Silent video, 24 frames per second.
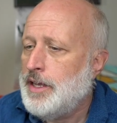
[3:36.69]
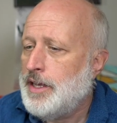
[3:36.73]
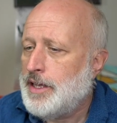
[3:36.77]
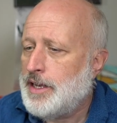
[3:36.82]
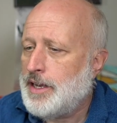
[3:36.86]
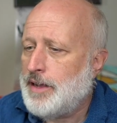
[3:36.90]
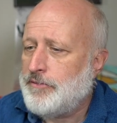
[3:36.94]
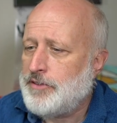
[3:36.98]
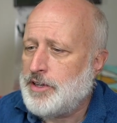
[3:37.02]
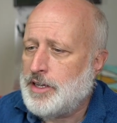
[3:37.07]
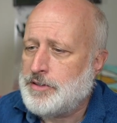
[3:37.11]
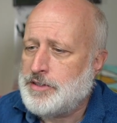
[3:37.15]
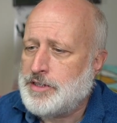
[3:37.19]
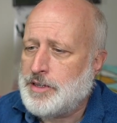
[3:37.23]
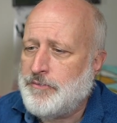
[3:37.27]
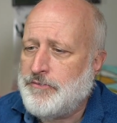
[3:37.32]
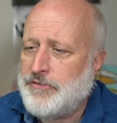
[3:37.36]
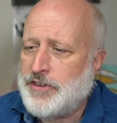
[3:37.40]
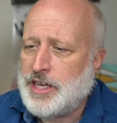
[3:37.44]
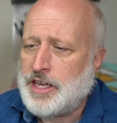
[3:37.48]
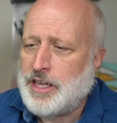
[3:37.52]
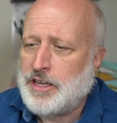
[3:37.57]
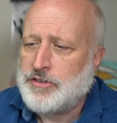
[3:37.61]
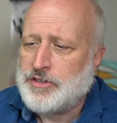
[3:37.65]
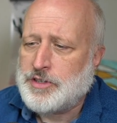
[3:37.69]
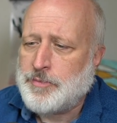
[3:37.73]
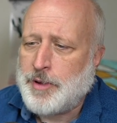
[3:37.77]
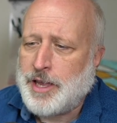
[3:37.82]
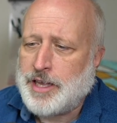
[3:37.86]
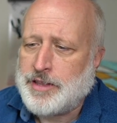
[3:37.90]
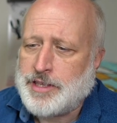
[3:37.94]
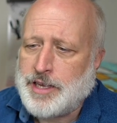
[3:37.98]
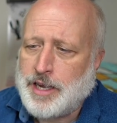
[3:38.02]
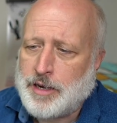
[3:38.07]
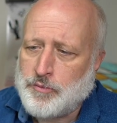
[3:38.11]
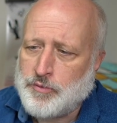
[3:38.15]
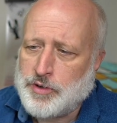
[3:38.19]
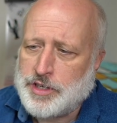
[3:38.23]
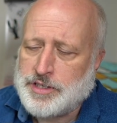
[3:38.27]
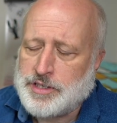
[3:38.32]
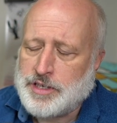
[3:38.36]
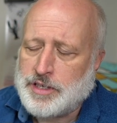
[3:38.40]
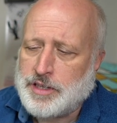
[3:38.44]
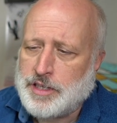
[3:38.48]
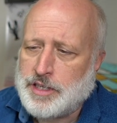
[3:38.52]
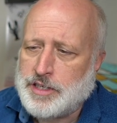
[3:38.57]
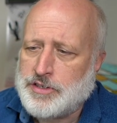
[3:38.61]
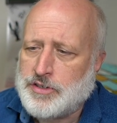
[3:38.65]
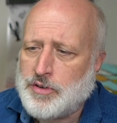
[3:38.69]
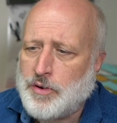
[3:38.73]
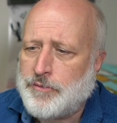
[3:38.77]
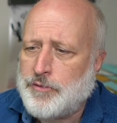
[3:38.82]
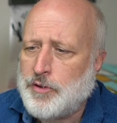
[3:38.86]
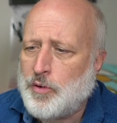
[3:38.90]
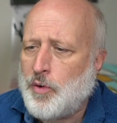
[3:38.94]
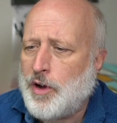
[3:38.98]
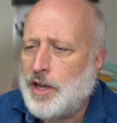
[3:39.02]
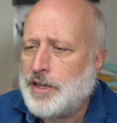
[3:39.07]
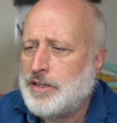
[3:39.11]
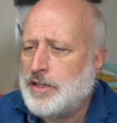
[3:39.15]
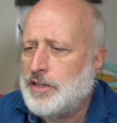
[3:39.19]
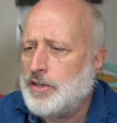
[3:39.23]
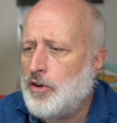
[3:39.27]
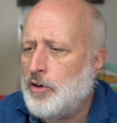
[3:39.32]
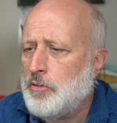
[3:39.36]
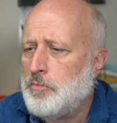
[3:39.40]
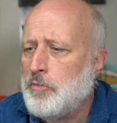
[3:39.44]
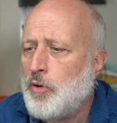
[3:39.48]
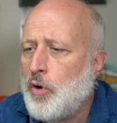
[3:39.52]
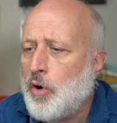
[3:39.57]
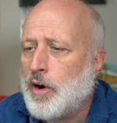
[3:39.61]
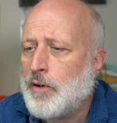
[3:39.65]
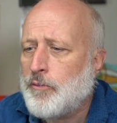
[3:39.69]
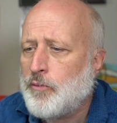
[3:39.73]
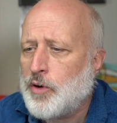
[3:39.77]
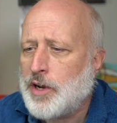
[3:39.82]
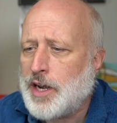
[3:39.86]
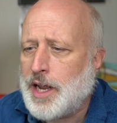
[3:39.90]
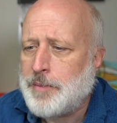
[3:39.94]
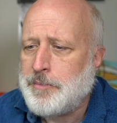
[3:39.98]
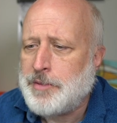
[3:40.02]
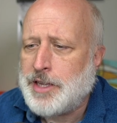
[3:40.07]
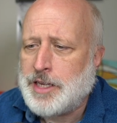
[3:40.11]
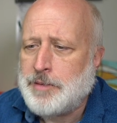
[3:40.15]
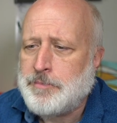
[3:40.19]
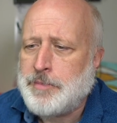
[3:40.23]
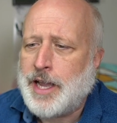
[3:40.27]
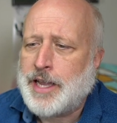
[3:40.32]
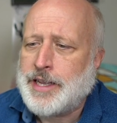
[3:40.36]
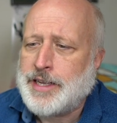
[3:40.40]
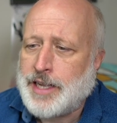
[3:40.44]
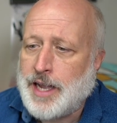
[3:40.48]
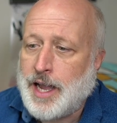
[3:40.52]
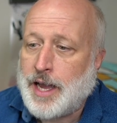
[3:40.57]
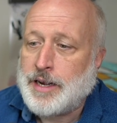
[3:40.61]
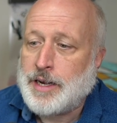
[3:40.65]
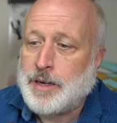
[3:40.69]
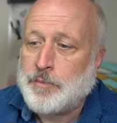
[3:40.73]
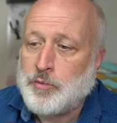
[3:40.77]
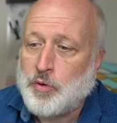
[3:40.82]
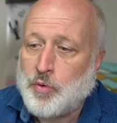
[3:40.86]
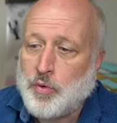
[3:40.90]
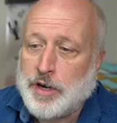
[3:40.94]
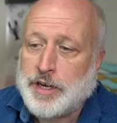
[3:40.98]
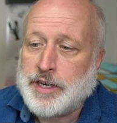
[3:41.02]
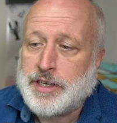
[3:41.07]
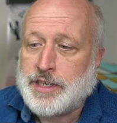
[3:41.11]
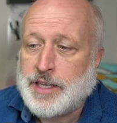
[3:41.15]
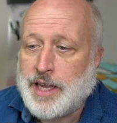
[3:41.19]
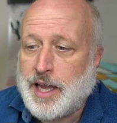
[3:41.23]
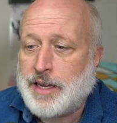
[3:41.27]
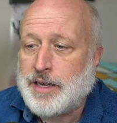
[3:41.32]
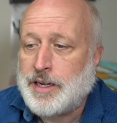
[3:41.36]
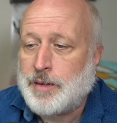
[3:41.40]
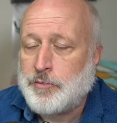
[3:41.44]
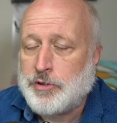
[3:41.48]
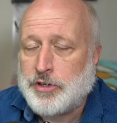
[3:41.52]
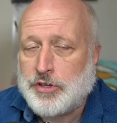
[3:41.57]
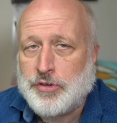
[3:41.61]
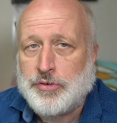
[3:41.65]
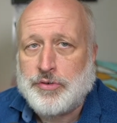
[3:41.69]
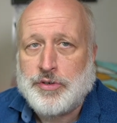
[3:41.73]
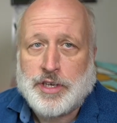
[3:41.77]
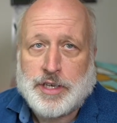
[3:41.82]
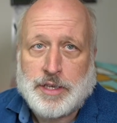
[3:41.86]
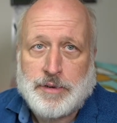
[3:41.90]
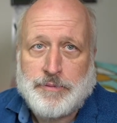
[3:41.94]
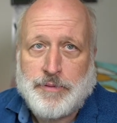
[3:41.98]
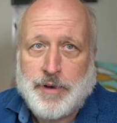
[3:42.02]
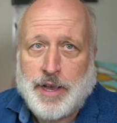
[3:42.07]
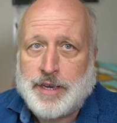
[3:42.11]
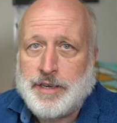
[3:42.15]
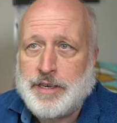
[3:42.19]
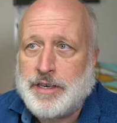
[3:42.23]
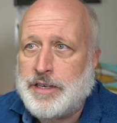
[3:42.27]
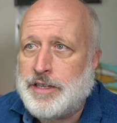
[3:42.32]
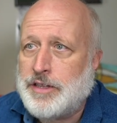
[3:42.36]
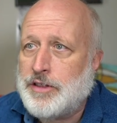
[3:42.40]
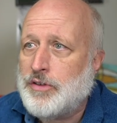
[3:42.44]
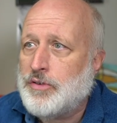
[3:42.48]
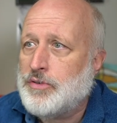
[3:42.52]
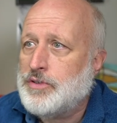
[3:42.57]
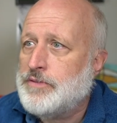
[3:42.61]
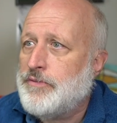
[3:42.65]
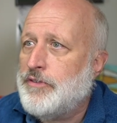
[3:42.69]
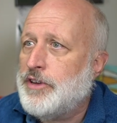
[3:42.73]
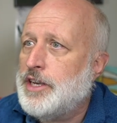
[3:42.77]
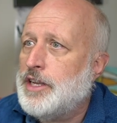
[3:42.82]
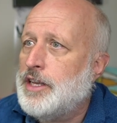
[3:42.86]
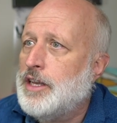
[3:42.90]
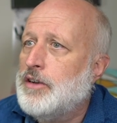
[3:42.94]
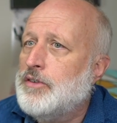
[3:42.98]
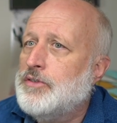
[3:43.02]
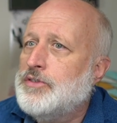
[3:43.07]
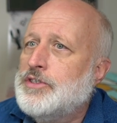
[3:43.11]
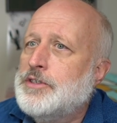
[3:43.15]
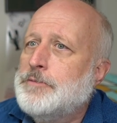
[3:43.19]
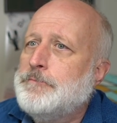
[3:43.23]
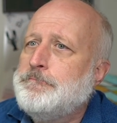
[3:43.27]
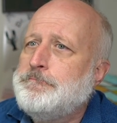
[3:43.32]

And I've done some videos about that recently. So if you want to know more of what I mean by God number one and God number two, you can find it in those videos.